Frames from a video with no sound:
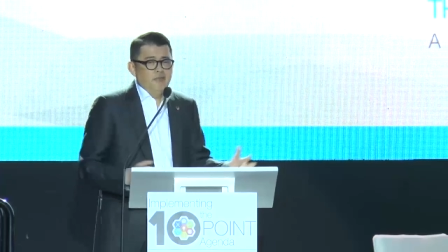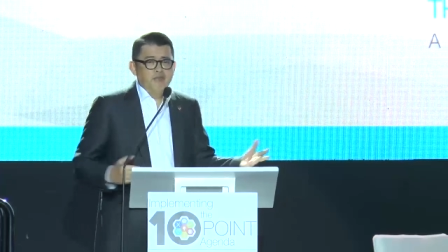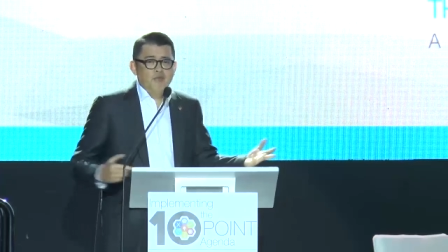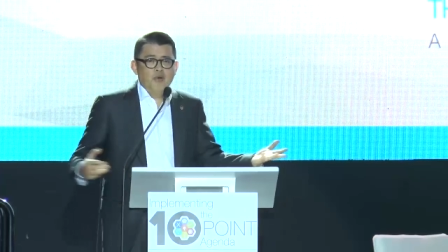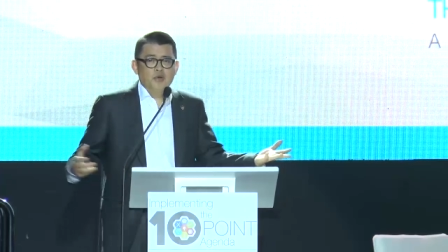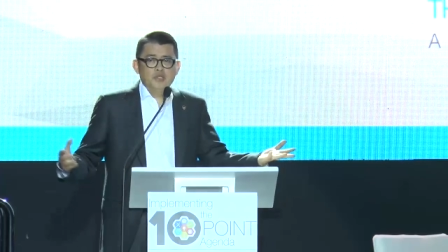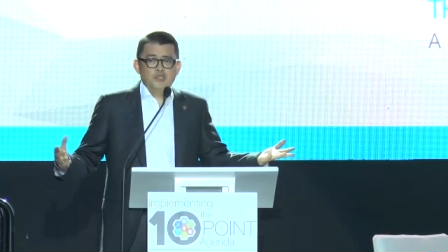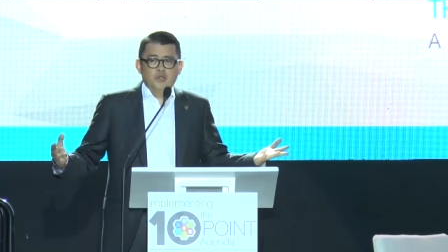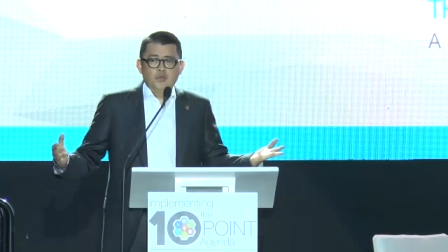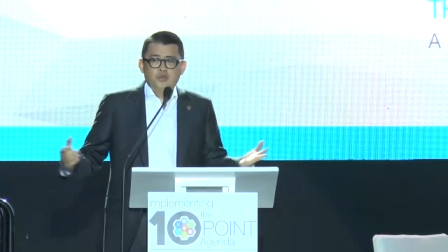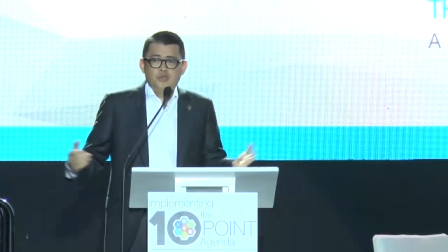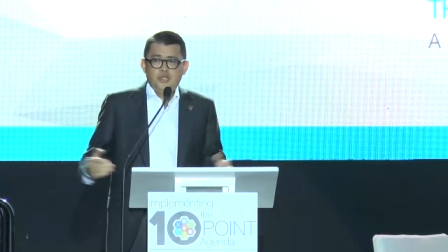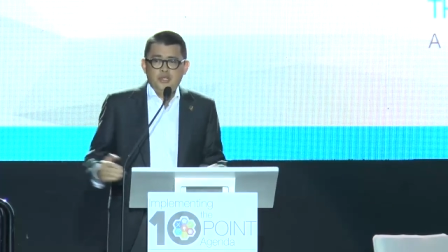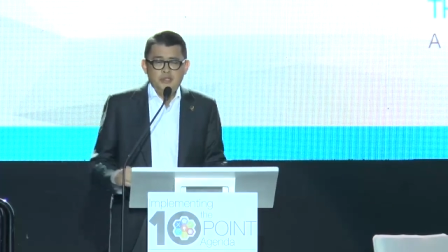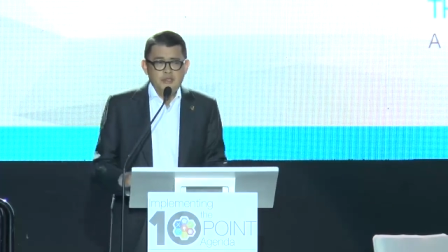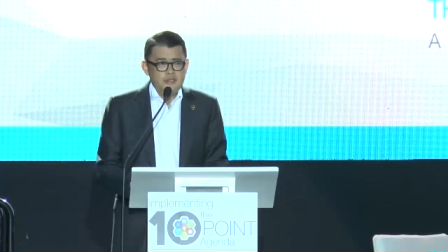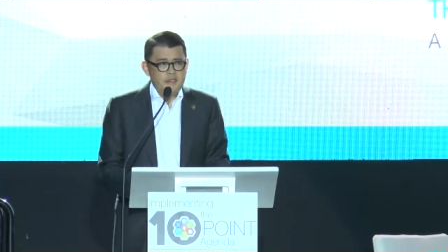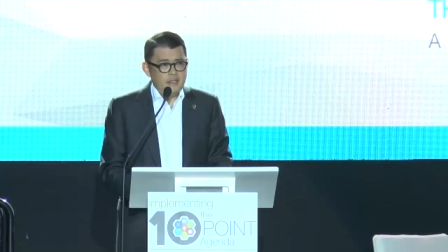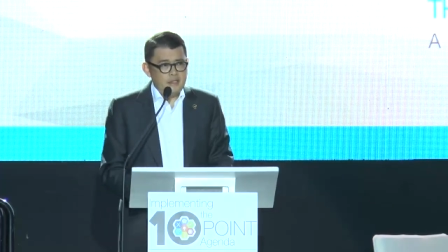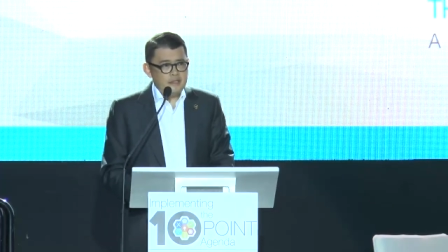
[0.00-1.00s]
And of course,
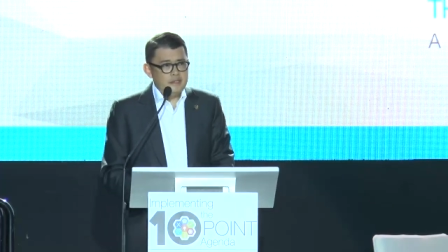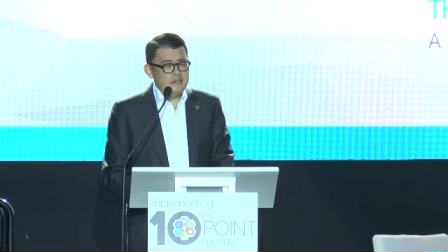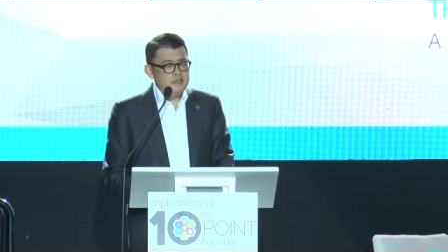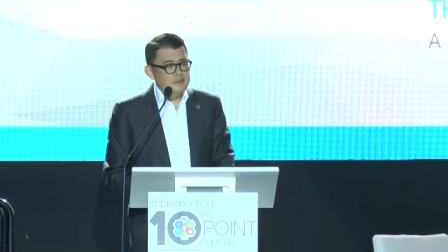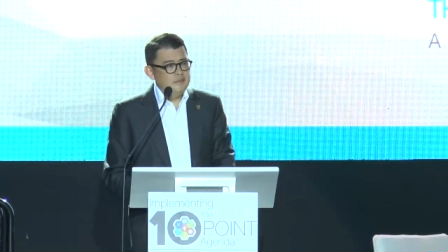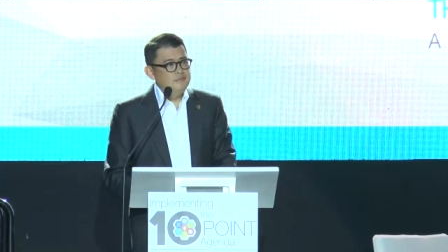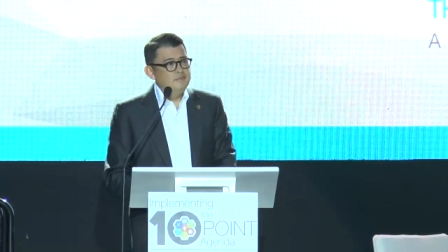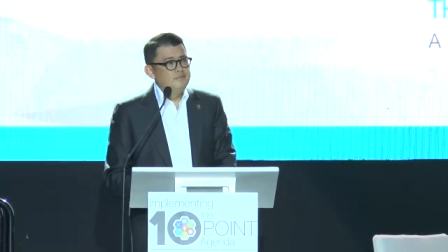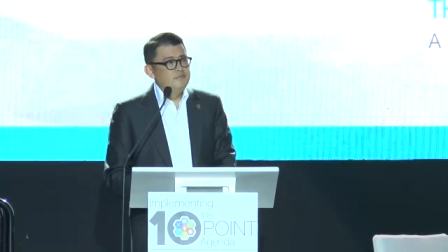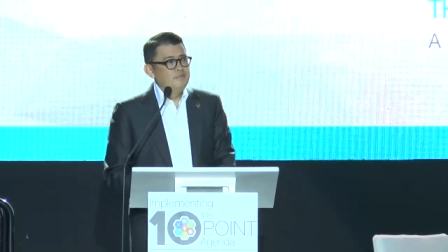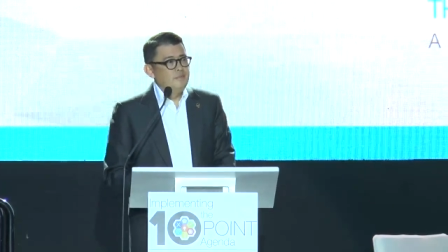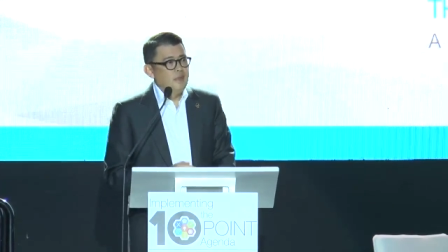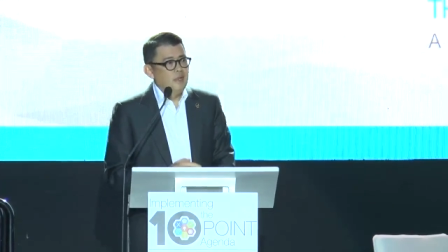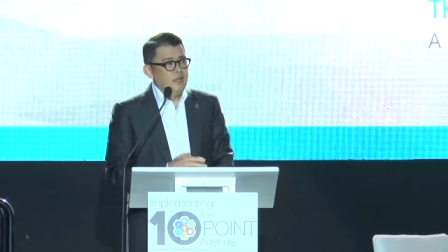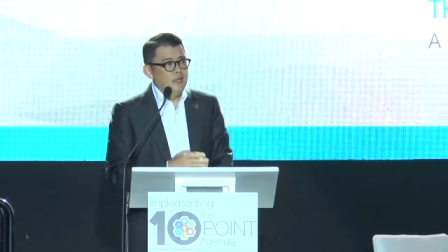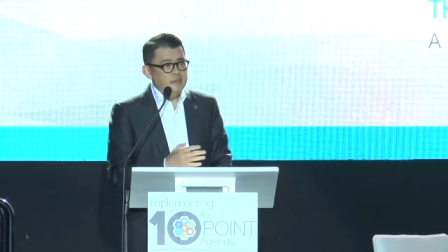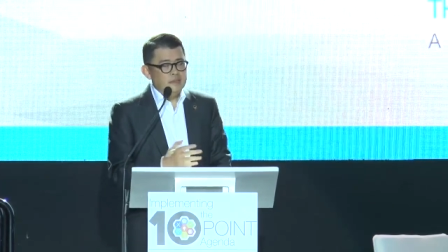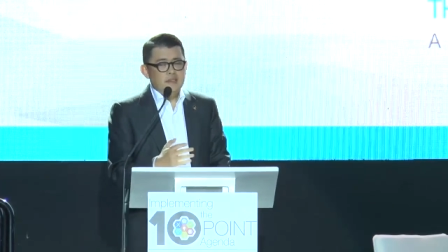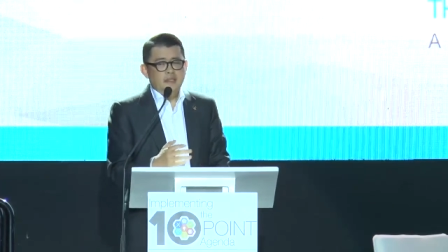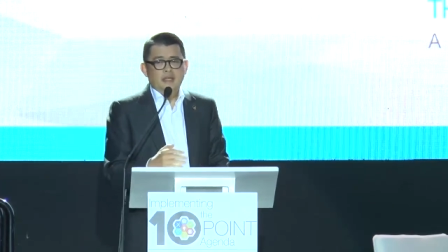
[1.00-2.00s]
logistics
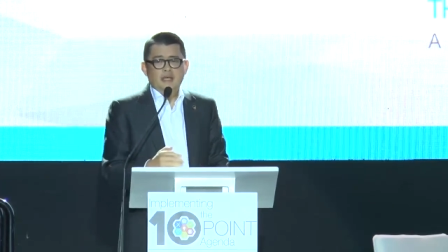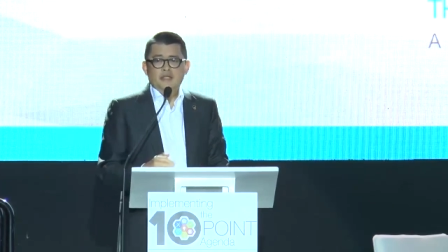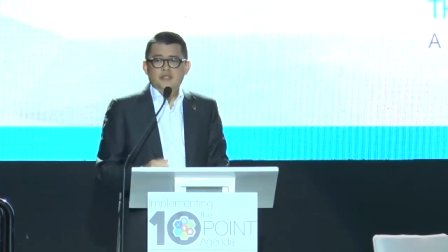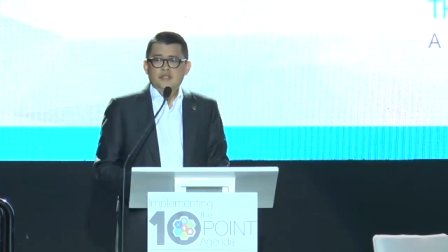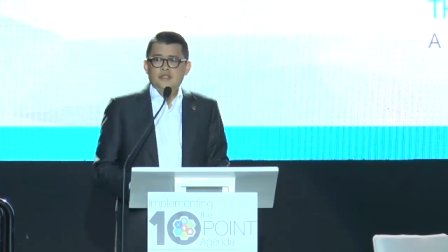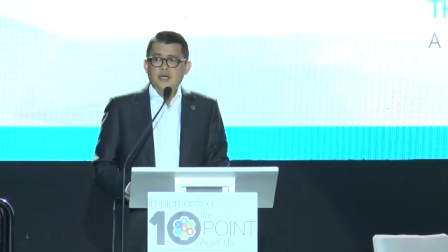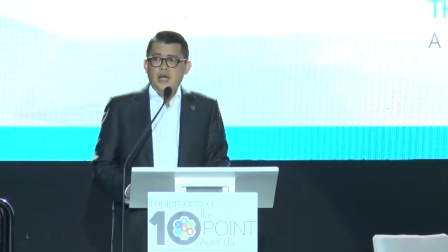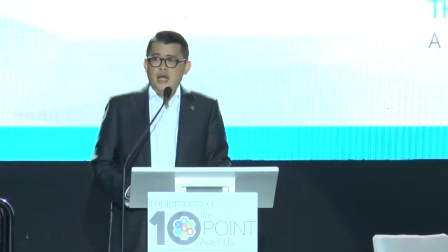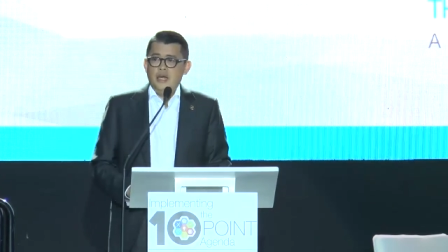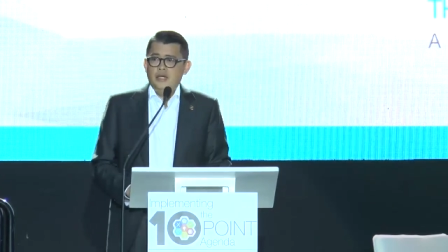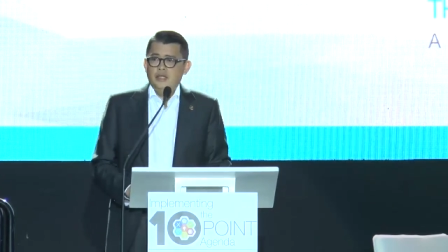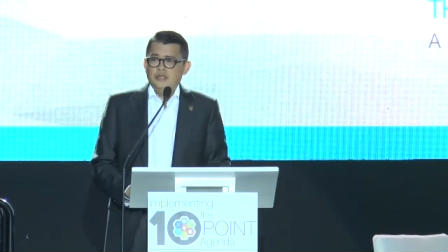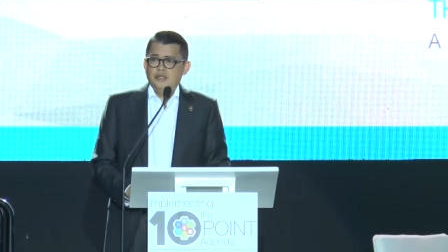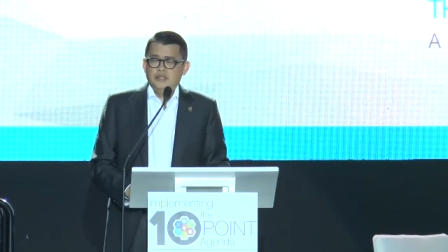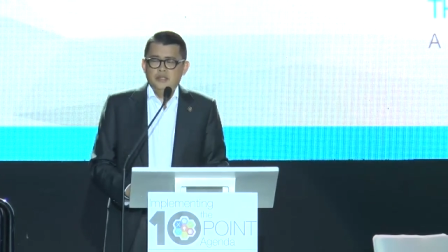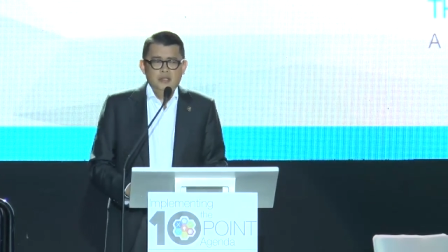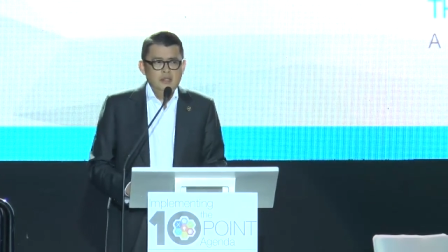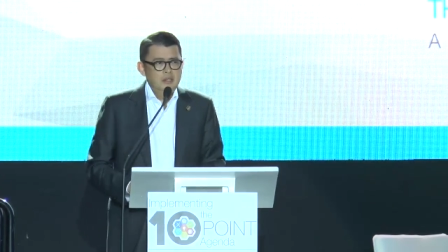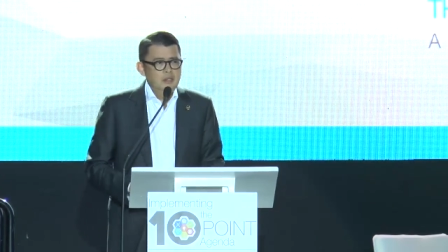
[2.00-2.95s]
is the next challenge.